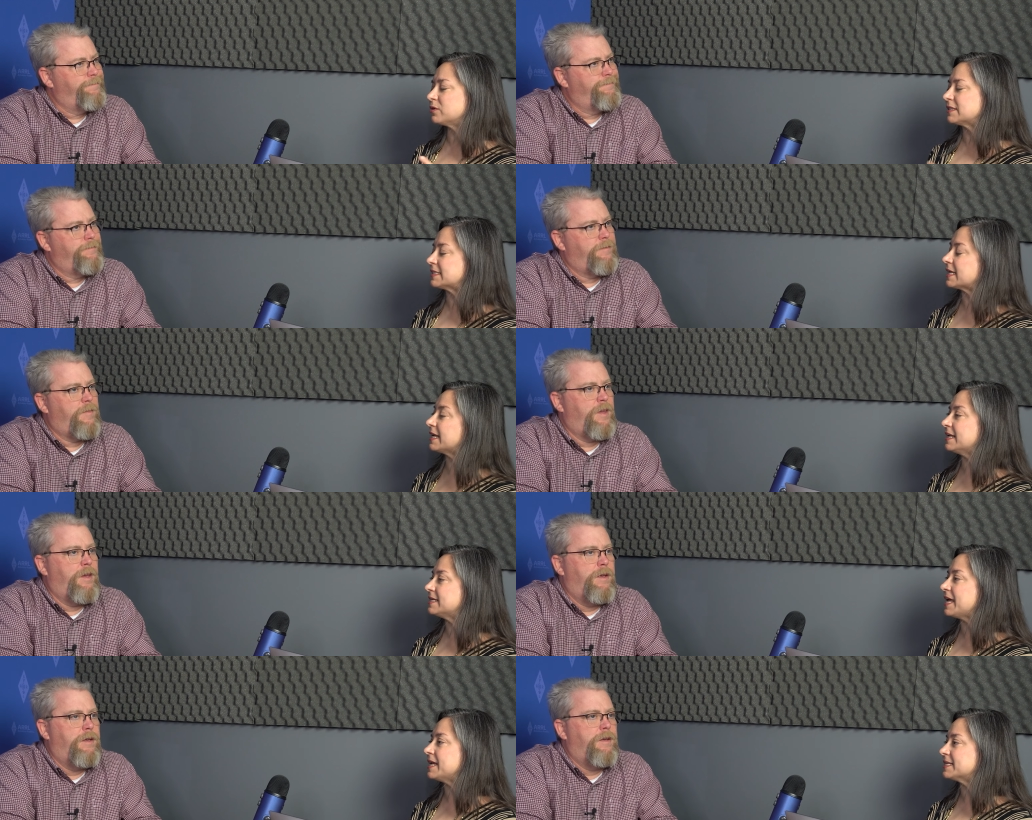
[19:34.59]
Speaker 1: courses going
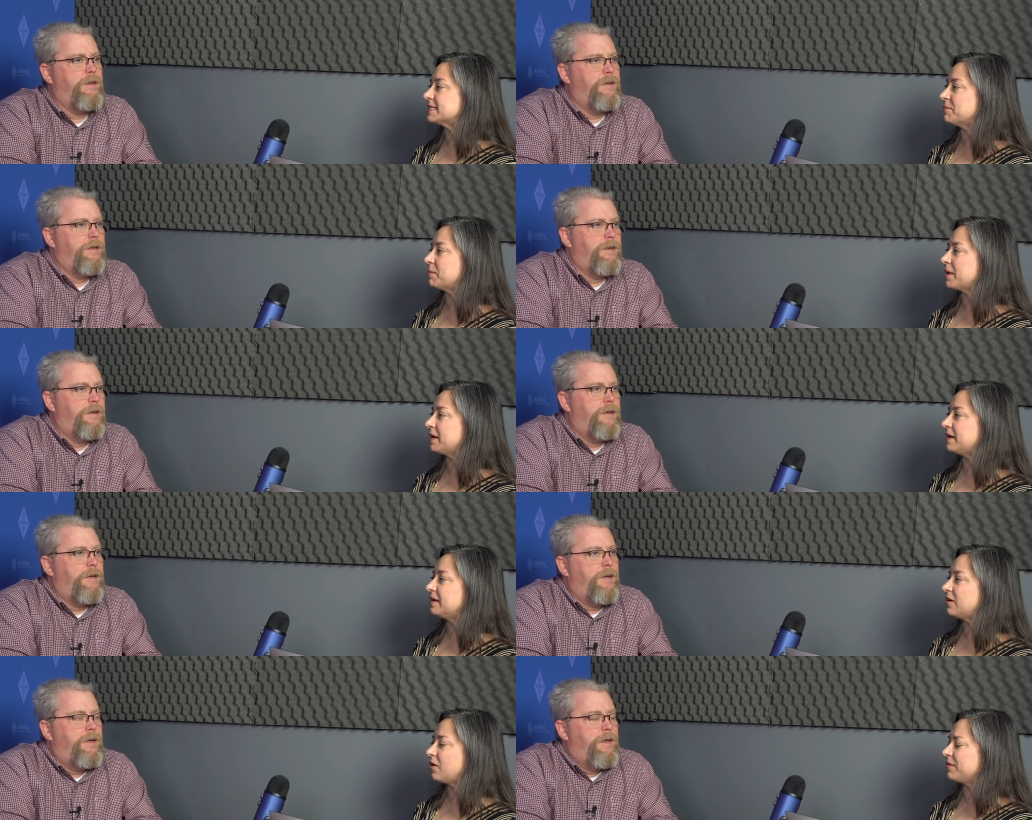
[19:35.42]
to take
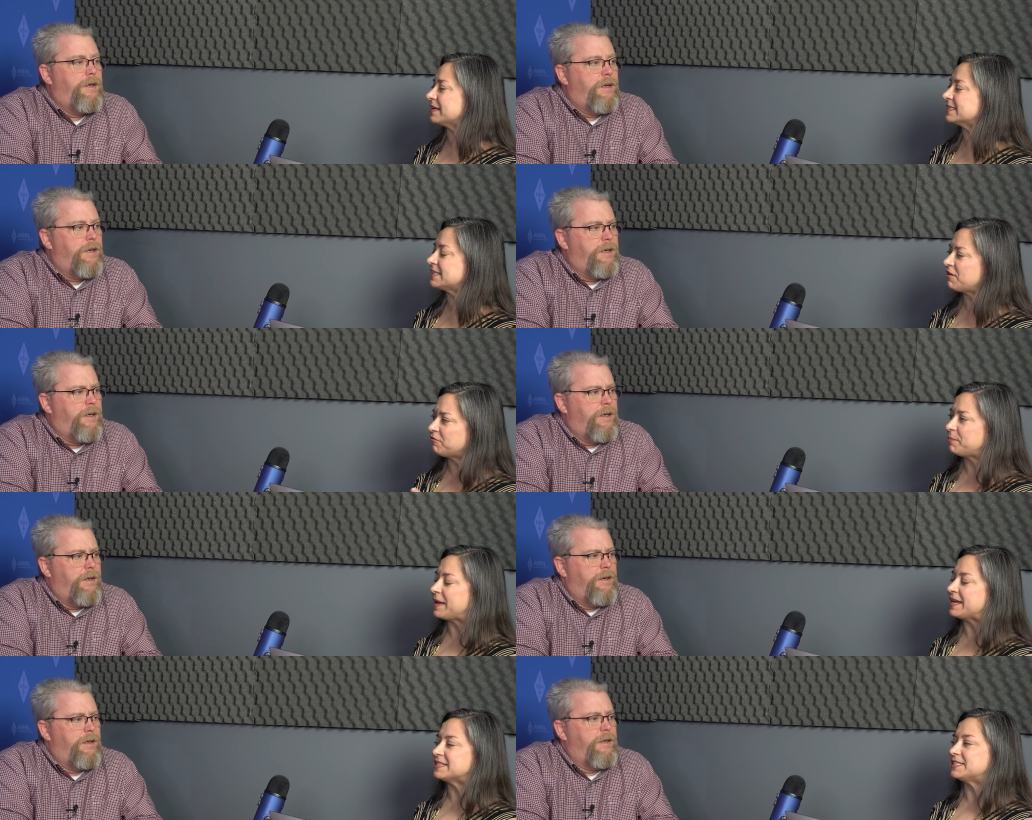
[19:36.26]
somebody? Are they
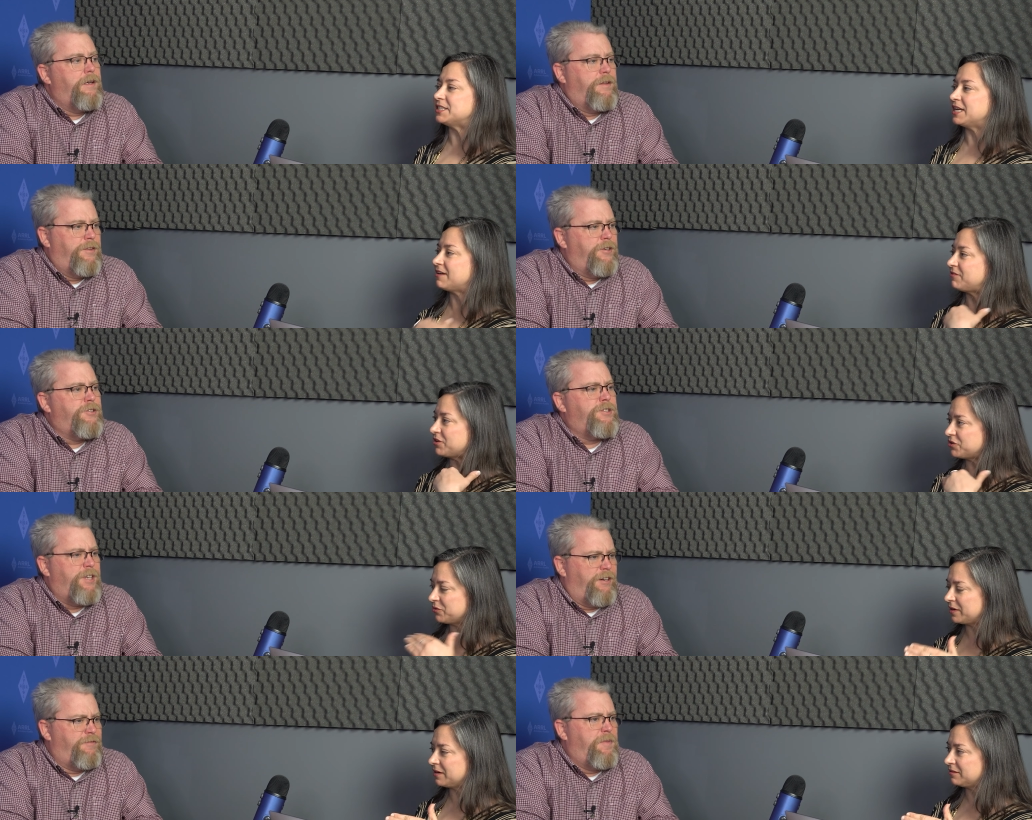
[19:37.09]
self-paced?
Speaker 2: They're
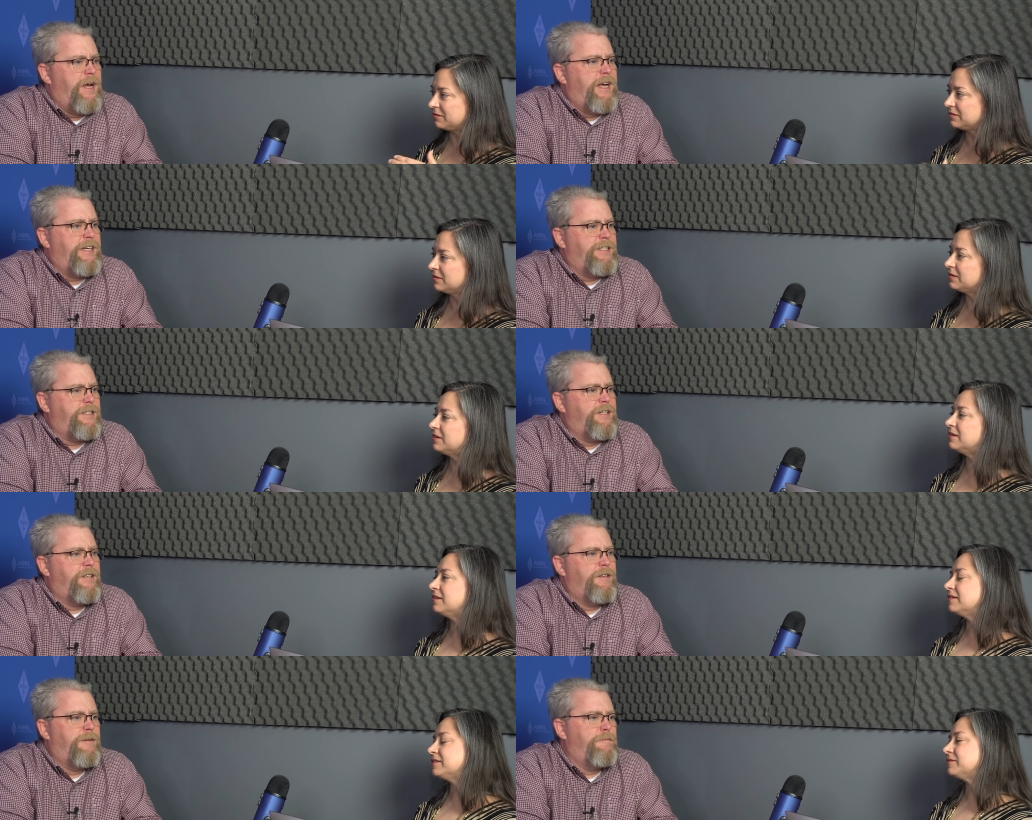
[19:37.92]
self-paced.
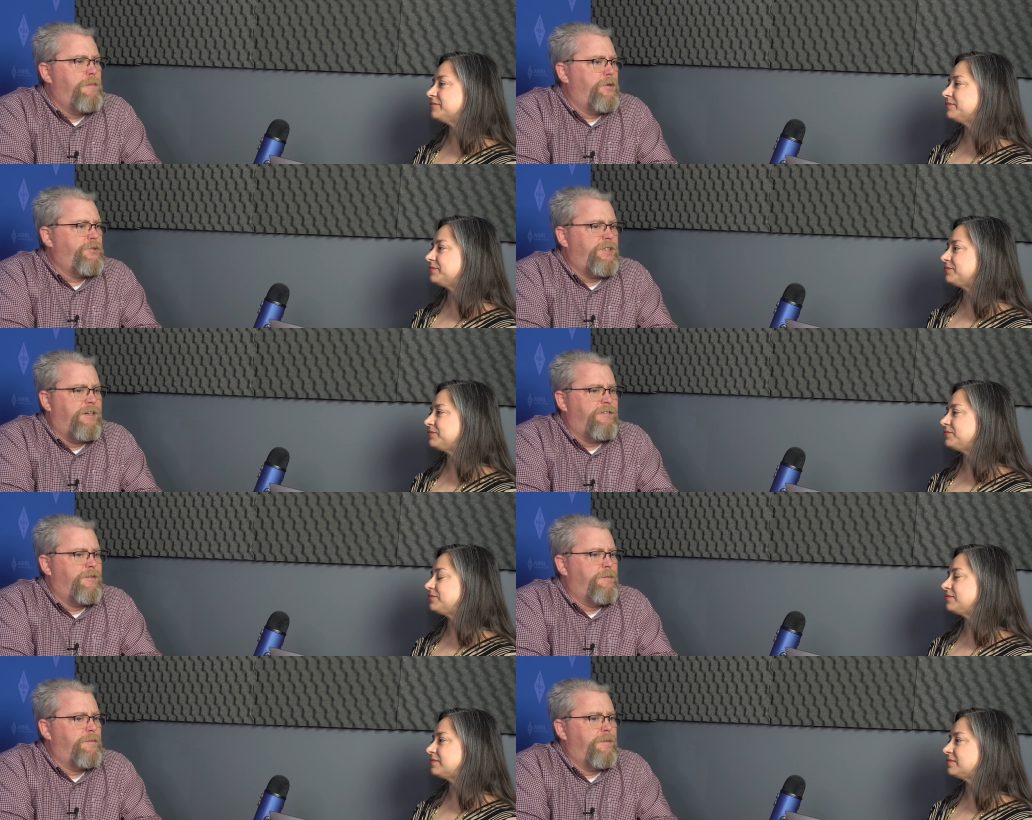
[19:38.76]
Most of
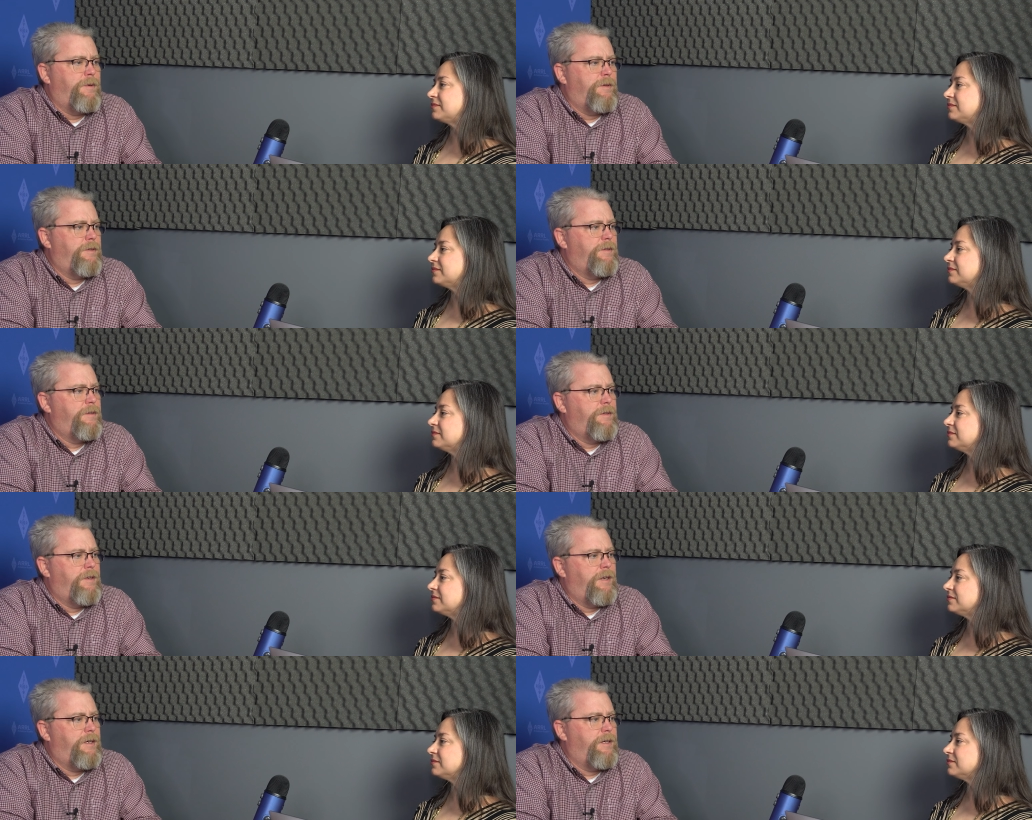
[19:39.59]
them,
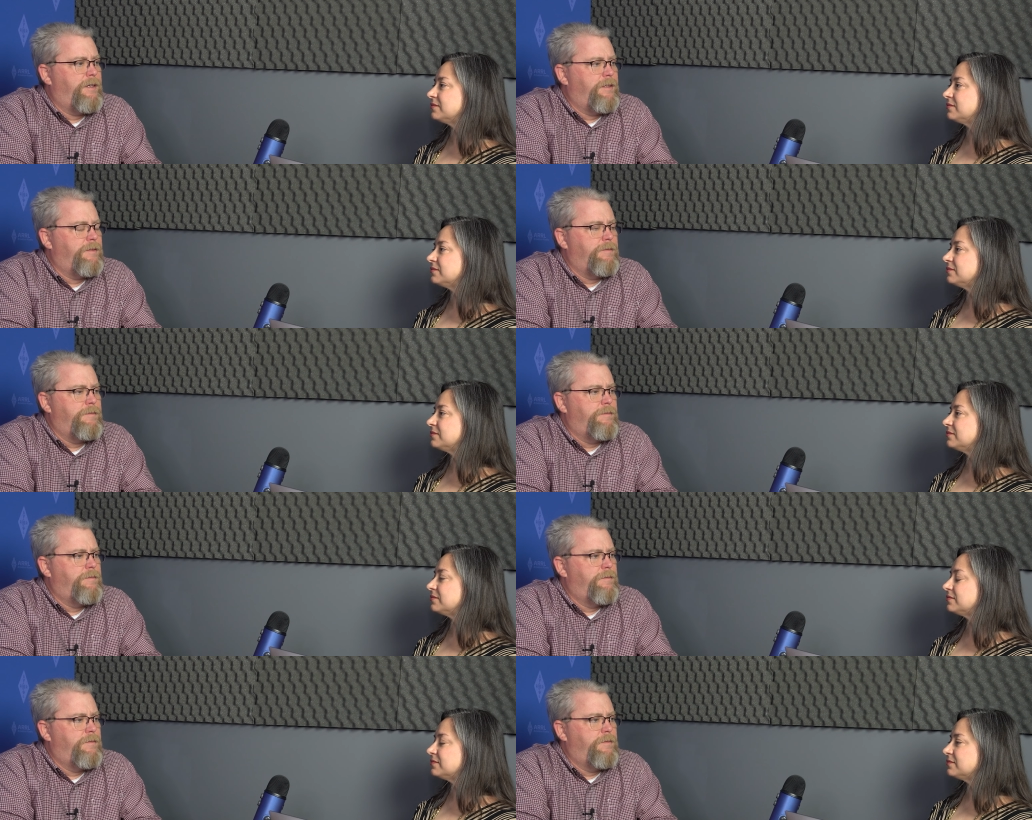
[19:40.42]

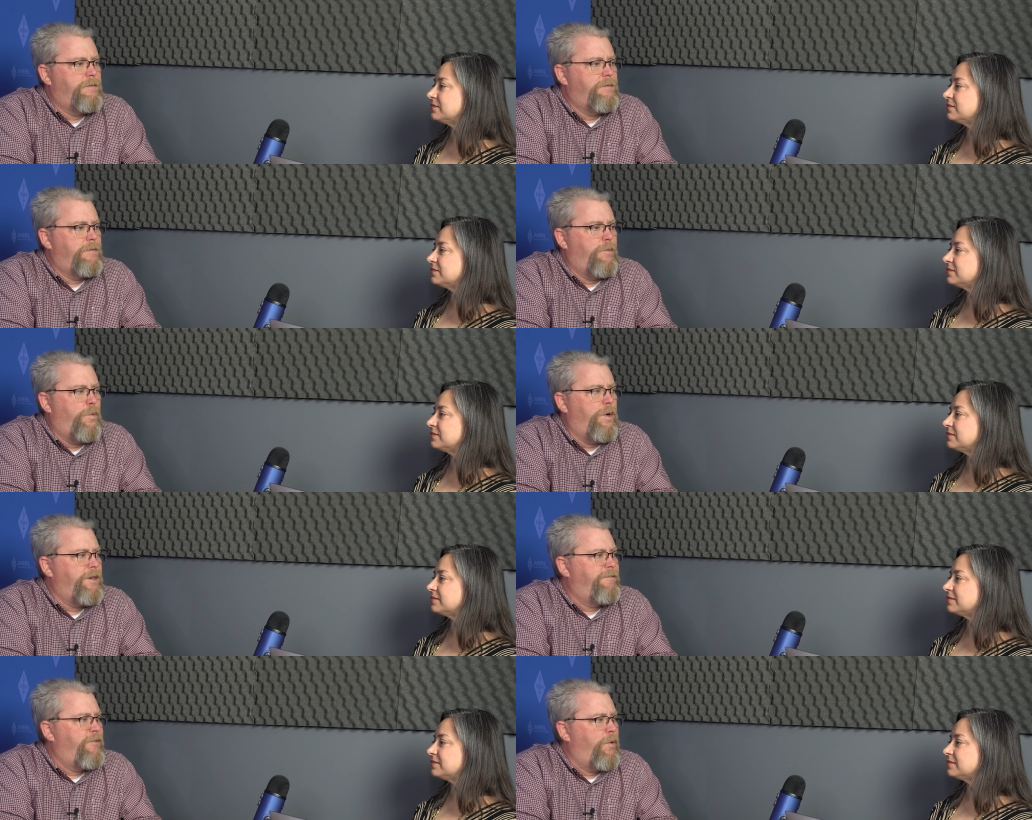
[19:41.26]

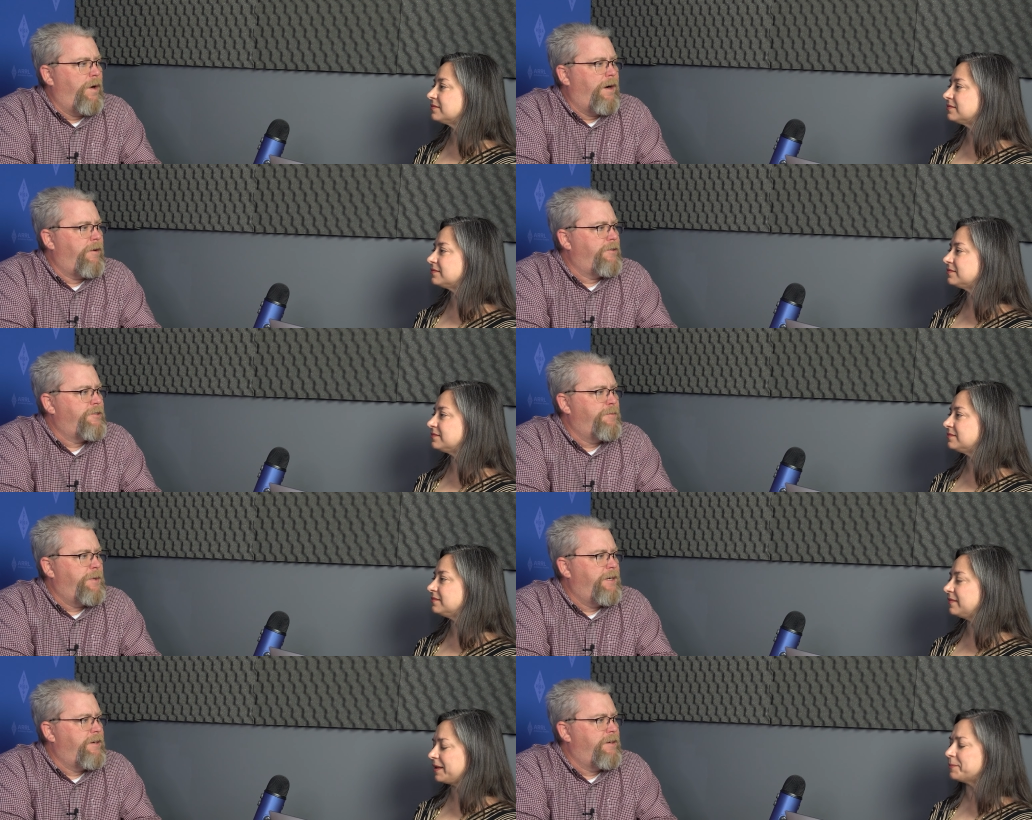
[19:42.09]
1 to 4 hours,
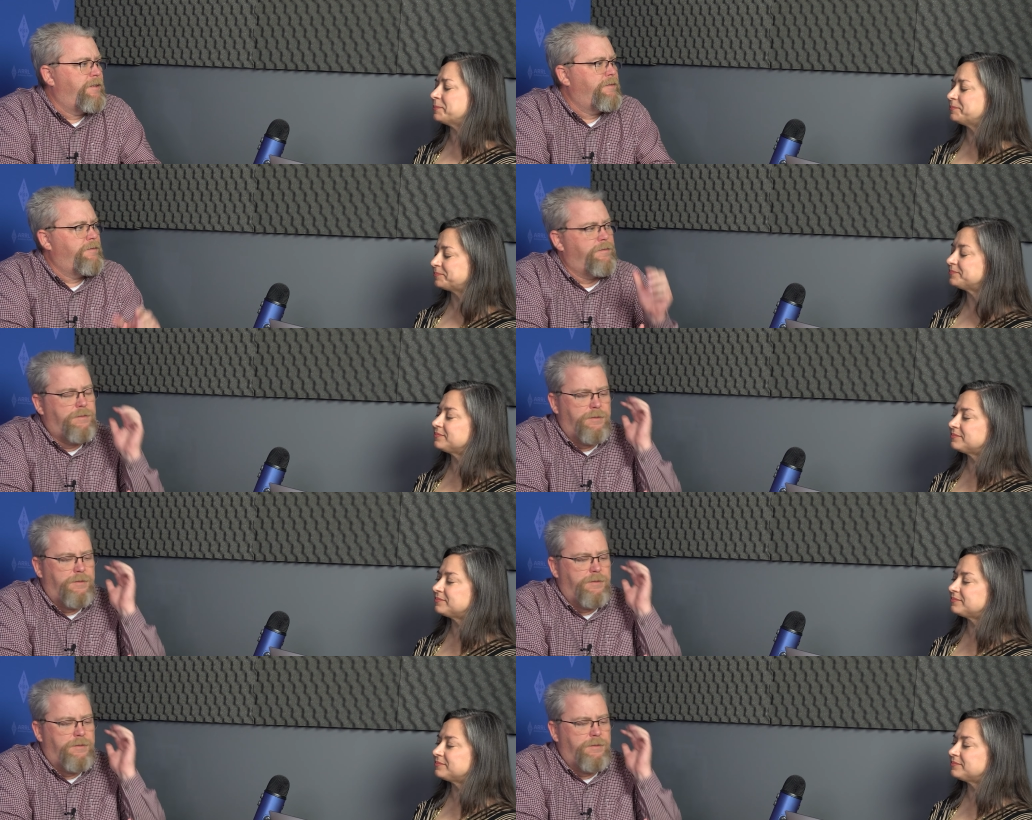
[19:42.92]
depending on,